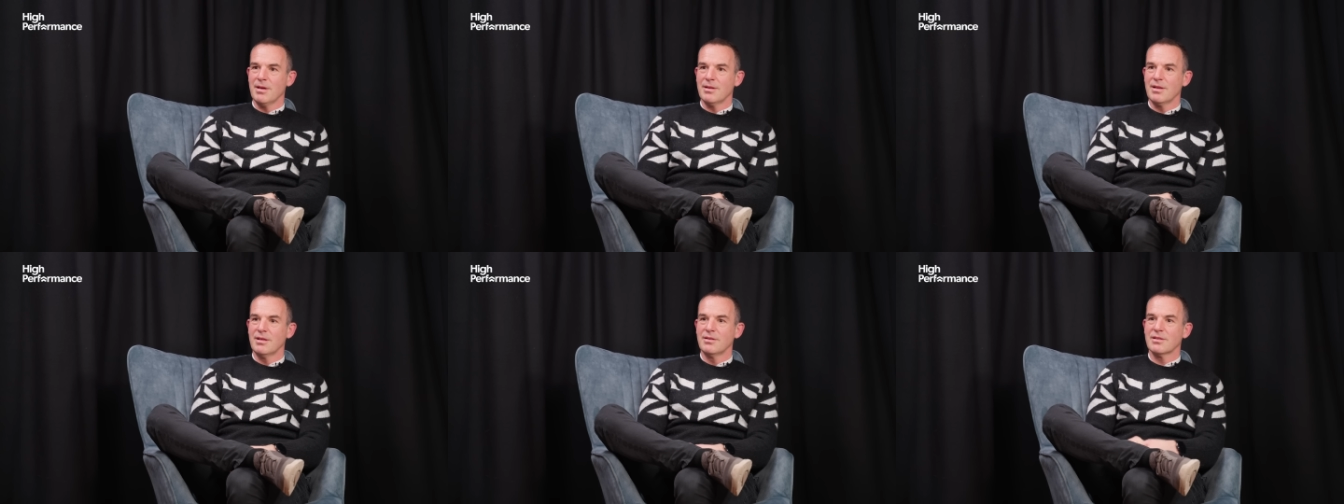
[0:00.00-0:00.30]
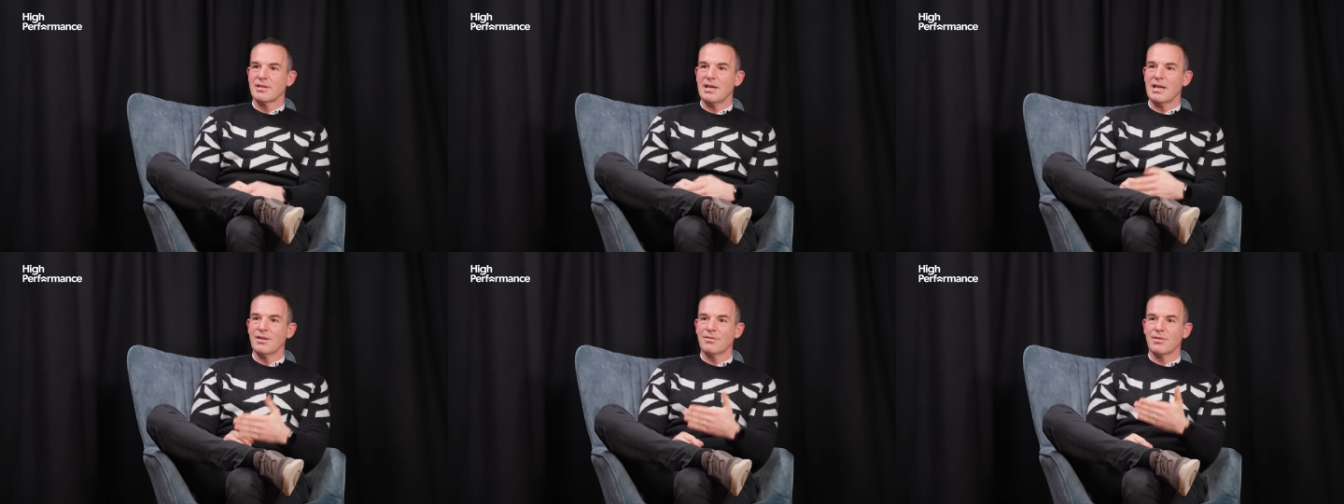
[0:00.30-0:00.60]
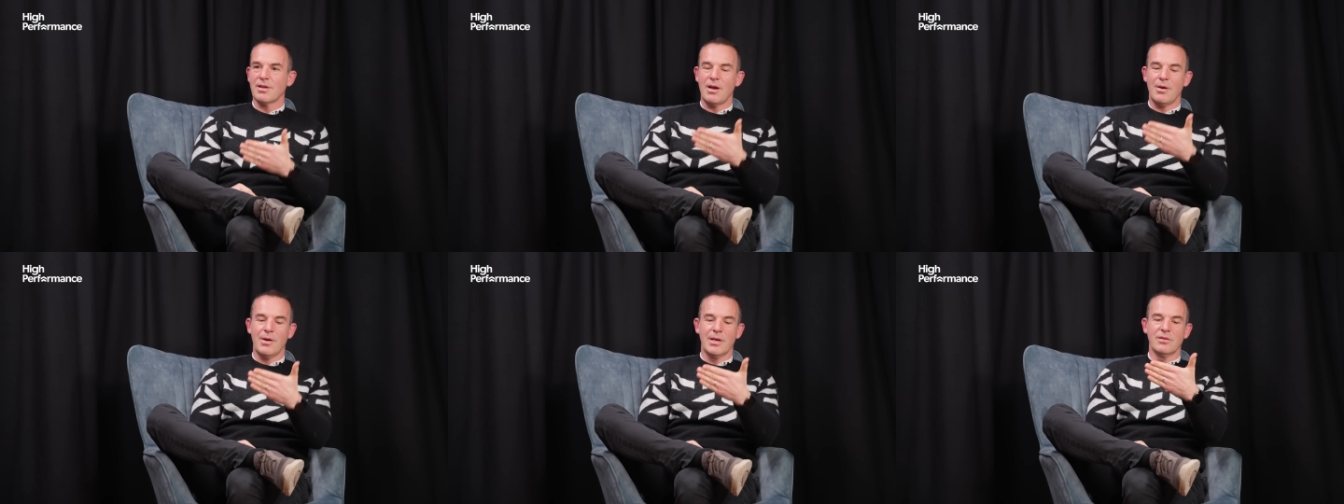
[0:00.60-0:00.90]
And instead of
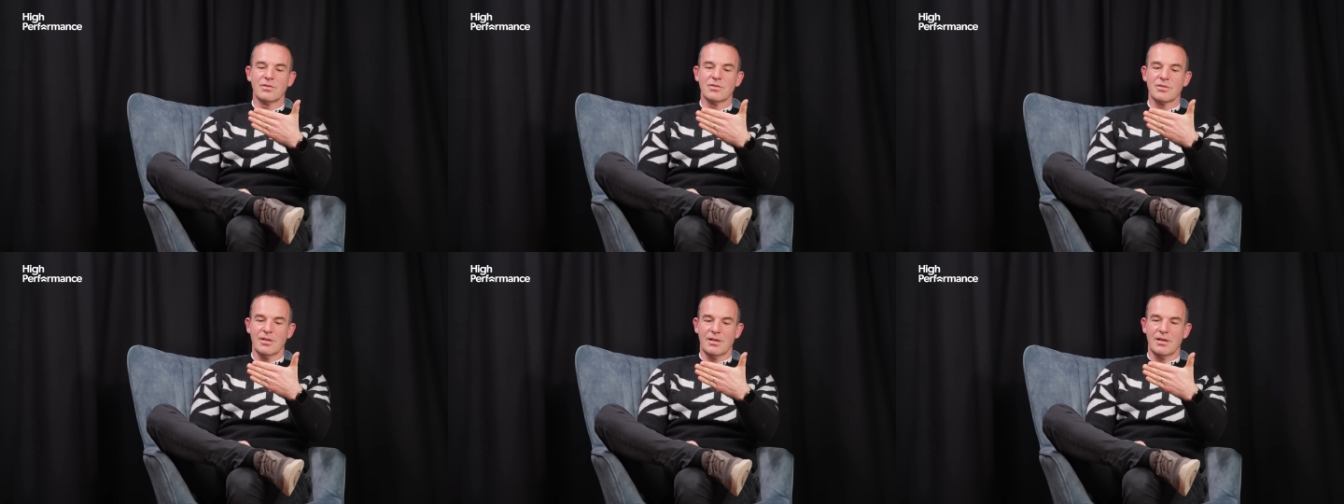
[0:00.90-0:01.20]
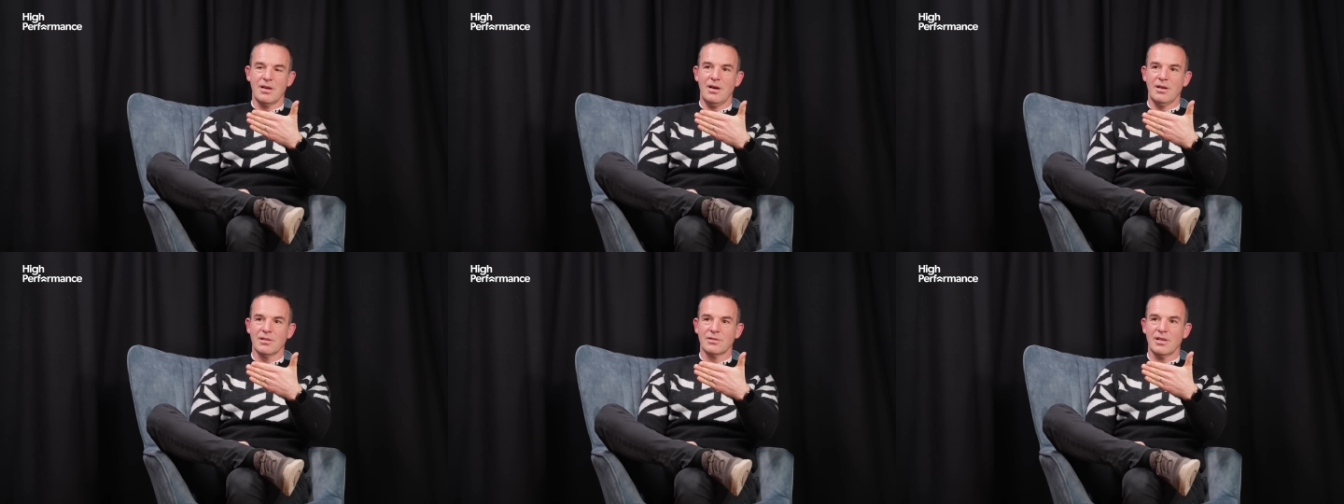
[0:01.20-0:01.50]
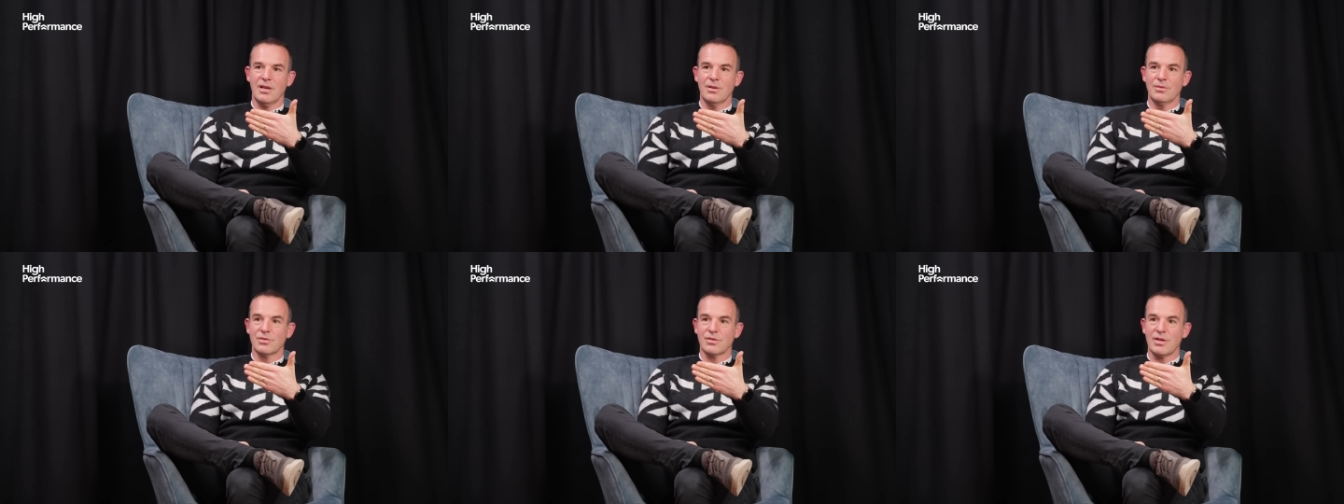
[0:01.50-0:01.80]
going
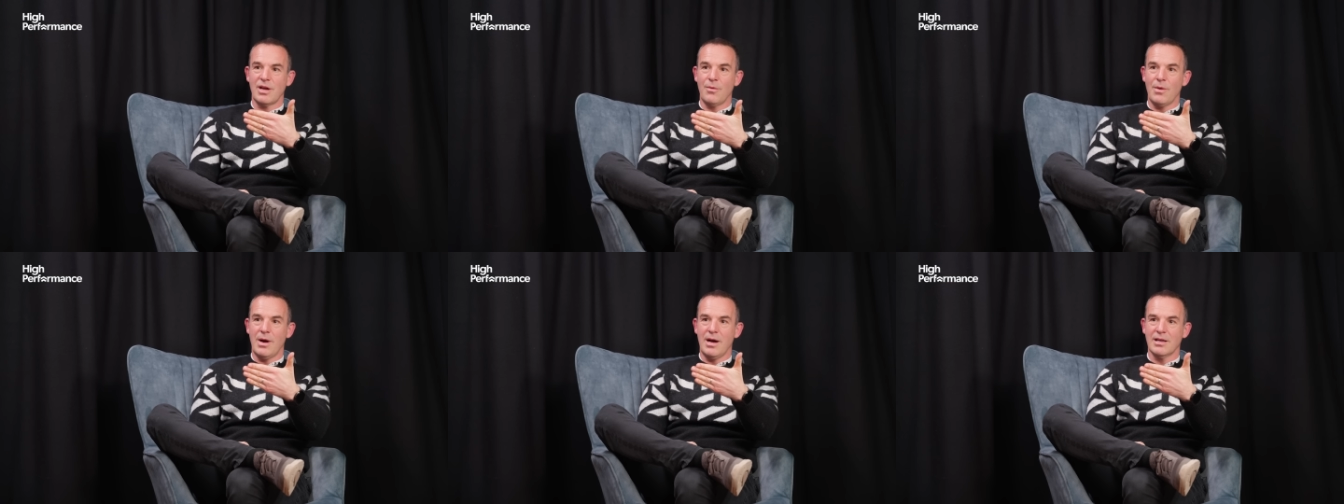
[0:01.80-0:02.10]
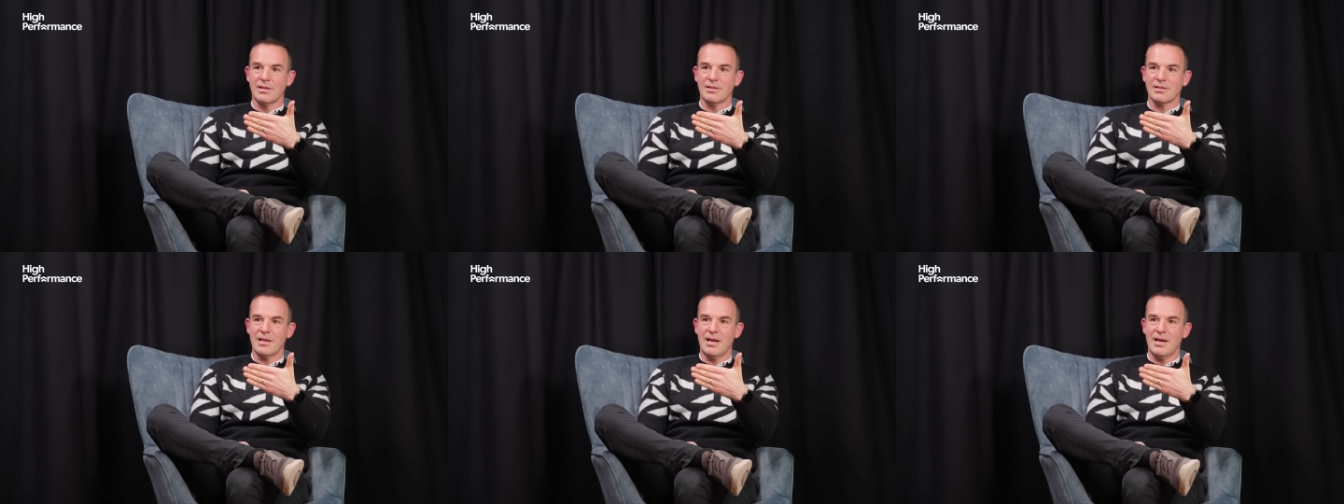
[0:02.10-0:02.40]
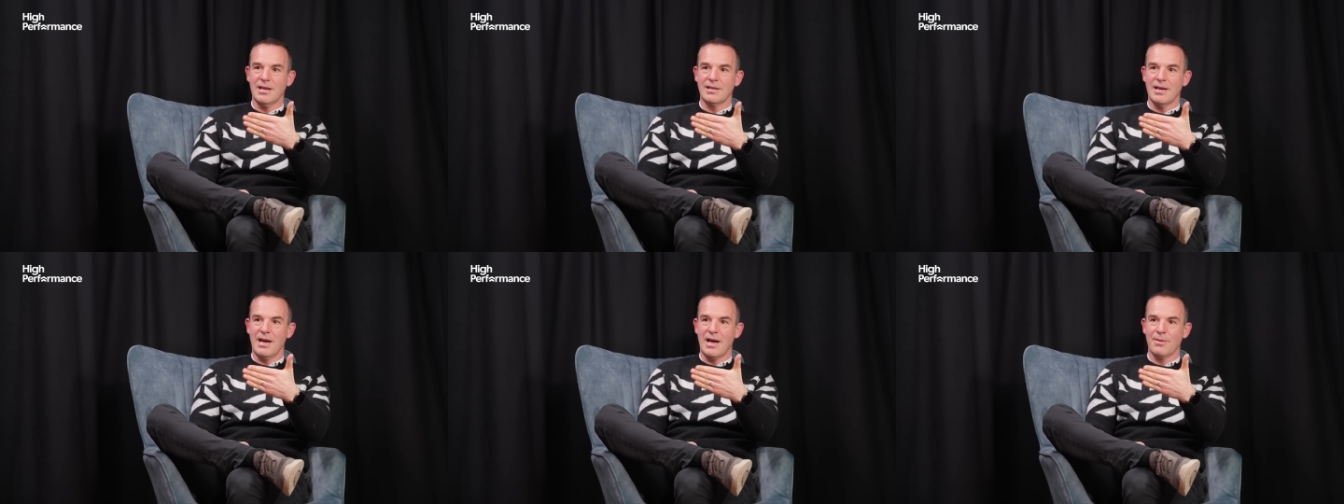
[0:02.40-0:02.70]
staccato, so I
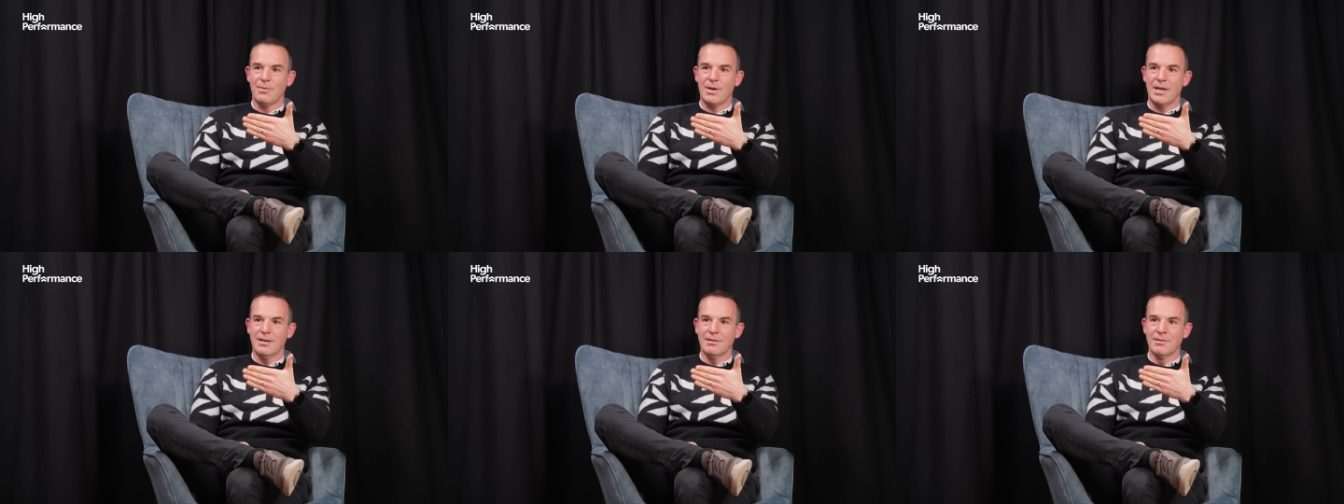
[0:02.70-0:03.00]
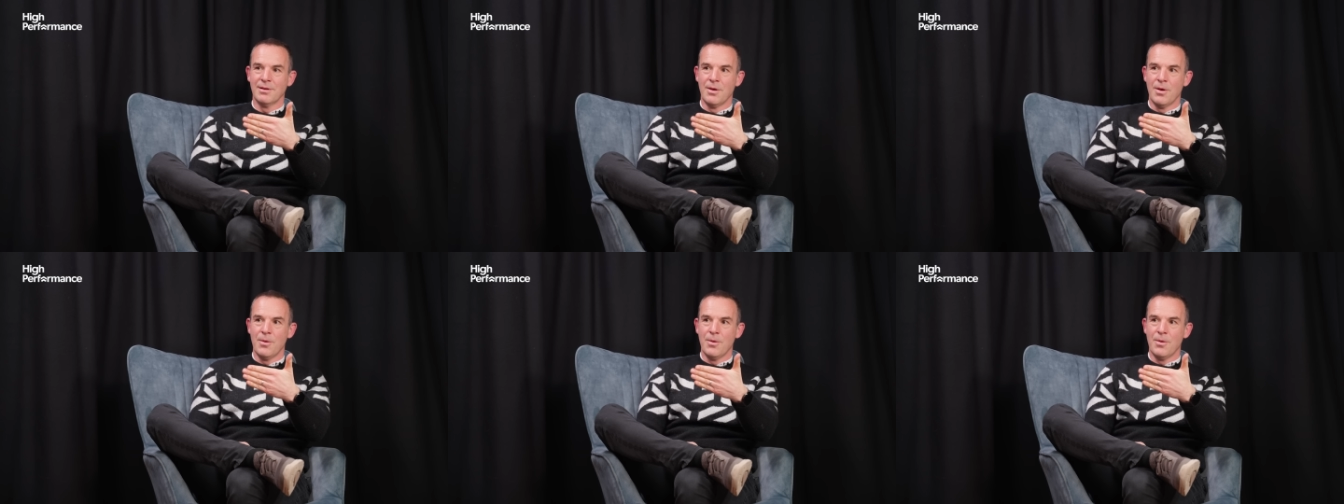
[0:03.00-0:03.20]
said, I went,